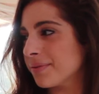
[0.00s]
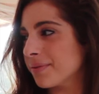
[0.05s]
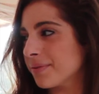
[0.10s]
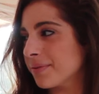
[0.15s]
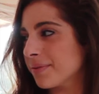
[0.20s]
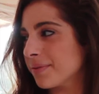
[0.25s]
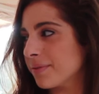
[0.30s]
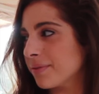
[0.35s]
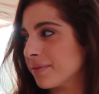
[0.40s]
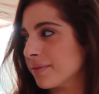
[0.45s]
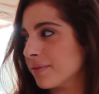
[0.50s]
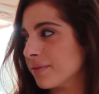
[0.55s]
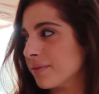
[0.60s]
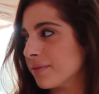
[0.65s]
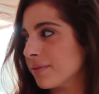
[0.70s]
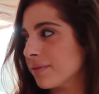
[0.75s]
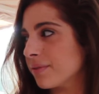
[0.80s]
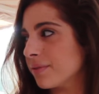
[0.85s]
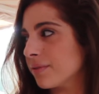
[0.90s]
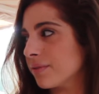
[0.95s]

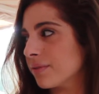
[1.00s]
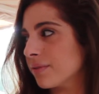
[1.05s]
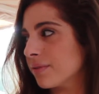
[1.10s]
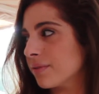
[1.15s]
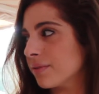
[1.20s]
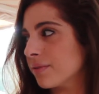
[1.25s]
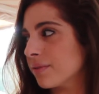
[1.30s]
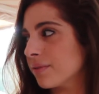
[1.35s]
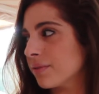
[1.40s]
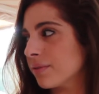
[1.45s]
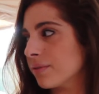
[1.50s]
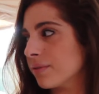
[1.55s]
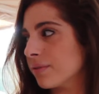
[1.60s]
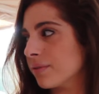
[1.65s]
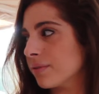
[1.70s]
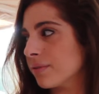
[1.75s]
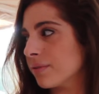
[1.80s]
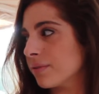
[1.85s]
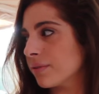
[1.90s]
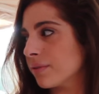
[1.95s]

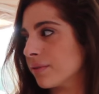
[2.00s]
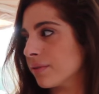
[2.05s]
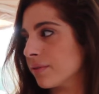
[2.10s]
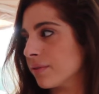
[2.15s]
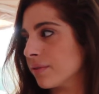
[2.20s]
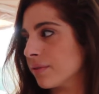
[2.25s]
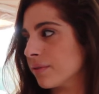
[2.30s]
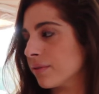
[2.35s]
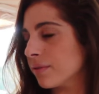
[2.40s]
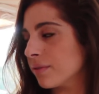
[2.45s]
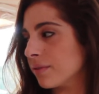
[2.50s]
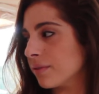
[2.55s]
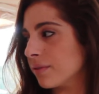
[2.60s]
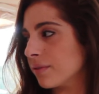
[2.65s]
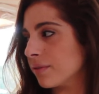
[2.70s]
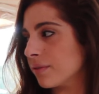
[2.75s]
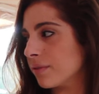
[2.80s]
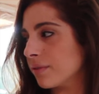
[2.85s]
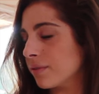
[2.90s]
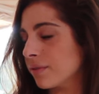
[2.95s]

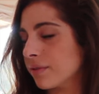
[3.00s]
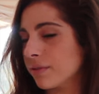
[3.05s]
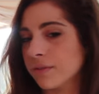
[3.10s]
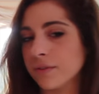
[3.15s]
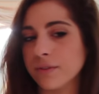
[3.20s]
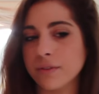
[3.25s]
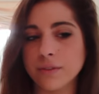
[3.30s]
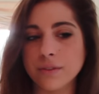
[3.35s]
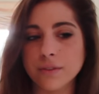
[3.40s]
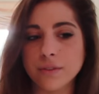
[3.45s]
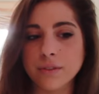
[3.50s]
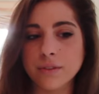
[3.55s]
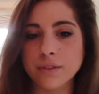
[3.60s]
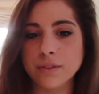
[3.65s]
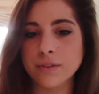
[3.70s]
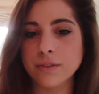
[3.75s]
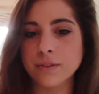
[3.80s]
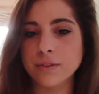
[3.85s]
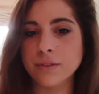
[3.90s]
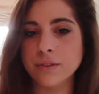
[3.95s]

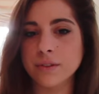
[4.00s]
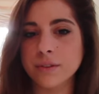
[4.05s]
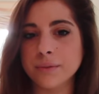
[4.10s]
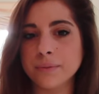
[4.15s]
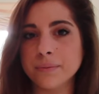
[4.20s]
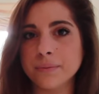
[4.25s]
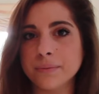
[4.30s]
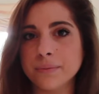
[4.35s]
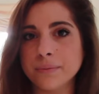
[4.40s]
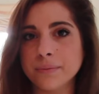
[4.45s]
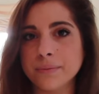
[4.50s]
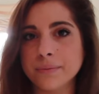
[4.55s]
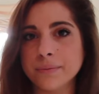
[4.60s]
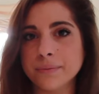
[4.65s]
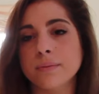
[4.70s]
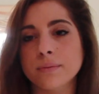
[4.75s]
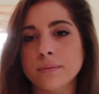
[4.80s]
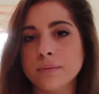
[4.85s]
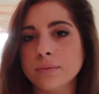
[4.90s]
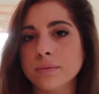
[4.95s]

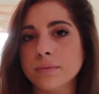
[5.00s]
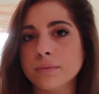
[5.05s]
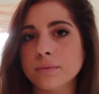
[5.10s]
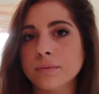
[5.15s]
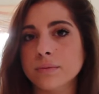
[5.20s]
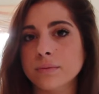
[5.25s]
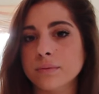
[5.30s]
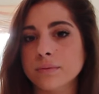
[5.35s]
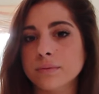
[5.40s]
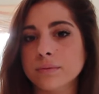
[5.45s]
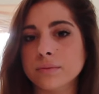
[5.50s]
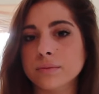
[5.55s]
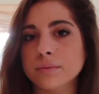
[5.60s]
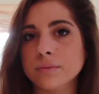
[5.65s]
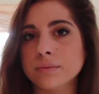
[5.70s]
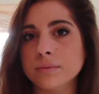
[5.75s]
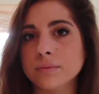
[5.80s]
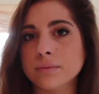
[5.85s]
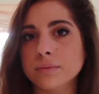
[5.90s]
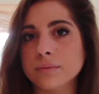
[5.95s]

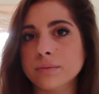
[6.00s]
This person isn't speaking.